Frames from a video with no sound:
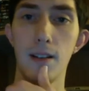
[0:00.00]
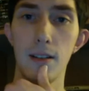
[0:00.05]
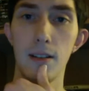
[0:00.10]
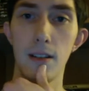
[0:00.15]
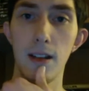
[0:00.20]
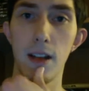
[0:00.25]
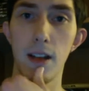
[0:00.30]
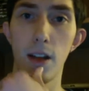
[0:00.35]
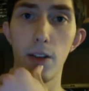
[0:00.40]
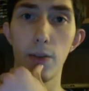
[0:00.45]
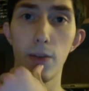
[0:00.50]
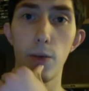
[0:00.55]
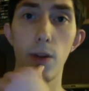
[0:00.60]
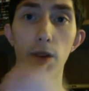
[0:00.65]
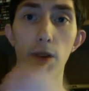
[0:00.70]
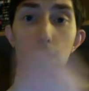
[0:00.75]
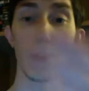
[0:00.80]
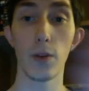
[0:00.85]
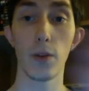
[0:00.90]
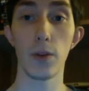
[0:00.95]
as well
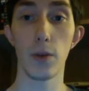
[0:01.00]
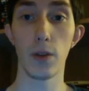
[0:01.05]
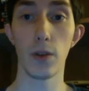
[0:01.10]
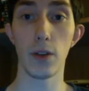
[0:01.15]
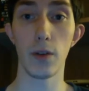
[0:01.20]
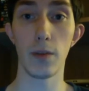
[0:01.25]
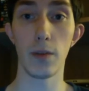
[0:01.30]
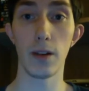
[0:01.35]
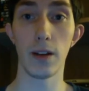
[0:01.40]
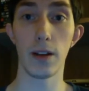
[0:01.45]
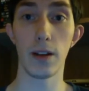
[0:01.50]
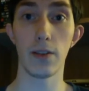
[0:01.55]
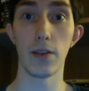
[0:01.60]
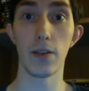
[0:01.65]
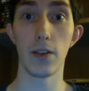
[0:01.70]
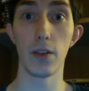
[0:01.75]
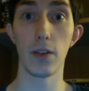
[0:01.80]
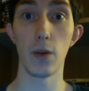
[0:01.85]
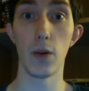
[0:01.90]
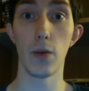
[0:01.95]
as also it could be like to
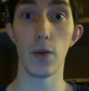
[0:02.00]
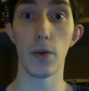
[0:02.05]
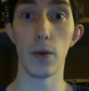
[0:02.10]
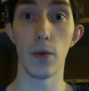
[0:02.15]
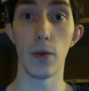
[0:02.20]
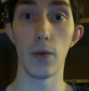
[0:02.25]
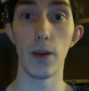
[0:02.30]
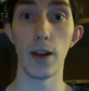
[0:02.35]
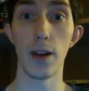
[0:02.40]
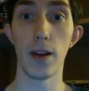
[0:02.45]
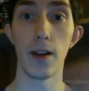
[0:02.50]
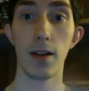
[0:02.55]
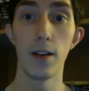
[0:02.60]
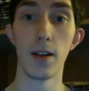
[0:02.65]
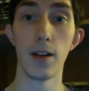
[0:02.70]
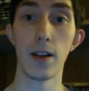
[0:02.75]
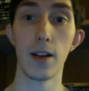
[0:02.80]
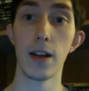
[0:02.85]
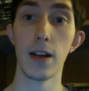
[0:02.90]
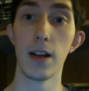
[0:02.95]
North Korea
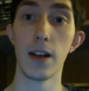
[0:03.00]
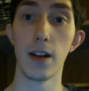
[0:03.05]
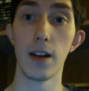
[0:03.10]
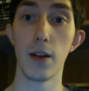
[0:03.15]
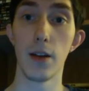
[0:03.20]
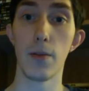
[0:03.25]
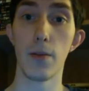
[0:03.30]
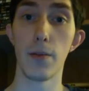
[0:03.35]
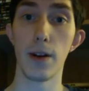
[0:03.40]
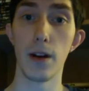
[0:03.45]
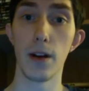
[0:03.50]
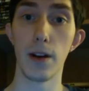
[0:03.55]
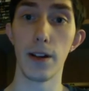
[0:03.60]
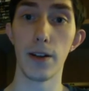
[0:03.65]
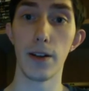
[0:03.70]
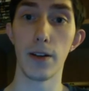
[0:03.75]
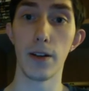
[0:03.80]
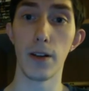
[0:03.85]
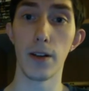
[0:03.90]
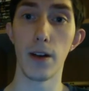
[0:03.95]
and other Middle
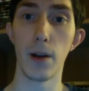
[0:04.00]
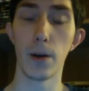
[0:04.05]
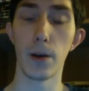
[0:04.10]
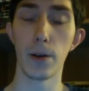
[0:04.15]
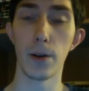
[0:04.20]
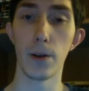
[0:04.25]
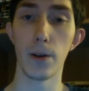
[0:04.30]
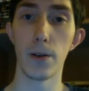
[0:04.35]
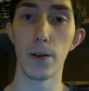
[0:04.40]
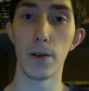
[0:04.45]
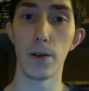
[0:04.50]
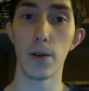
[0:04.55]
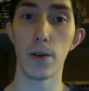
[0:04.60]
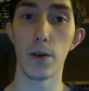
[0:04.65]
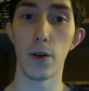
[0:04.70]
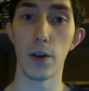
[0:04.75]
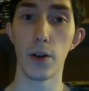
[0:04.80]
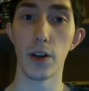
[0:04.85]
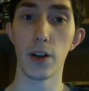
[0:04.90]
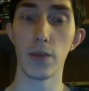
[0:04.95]
Eastern culture
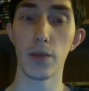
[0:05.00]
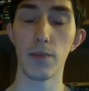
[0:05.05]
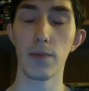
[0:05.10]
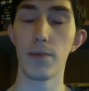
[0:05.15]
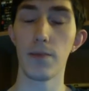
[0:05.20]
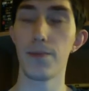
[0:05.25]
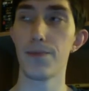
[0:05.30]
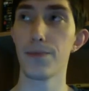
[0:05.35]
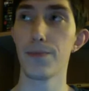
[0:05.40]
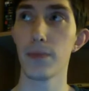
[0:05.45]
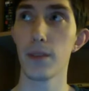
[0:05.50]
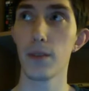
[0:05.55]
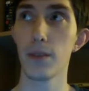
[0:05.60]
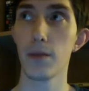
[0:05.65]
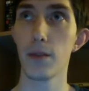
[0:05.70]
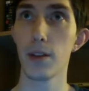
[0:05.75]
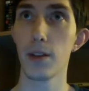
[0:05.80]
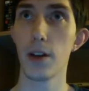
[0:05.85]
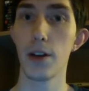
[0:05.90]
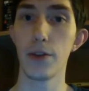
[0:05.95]
or
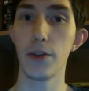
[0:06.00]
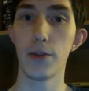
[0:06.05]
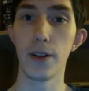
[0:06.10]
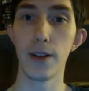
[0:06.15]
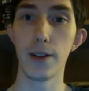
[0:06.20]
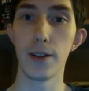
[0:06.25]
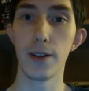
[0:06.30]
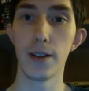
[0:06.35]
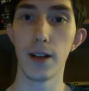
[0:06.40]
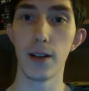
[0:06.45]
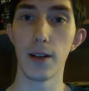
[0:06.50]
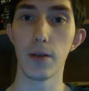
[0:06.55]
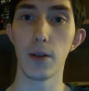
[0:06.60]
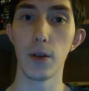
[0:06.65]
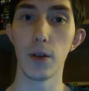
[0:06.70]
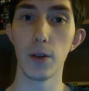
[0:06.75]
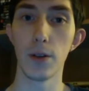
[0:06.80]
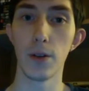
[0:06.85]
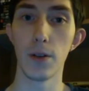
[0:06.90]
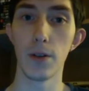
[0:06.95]
countries, not
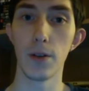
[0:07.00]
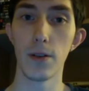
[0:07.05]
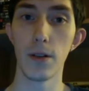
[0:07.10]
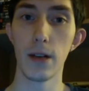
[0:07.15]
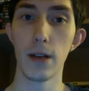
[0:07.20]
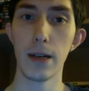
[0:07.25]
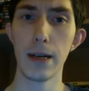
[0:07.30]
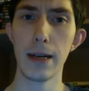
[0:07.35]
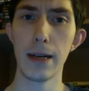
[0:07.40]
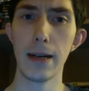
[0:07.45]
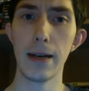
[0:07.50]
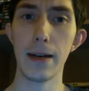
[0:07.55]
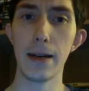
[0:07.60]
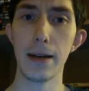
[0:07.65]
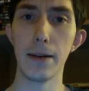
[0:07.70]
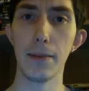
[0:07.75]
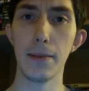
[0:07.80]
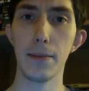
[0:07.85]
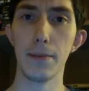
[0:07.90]
cultures. And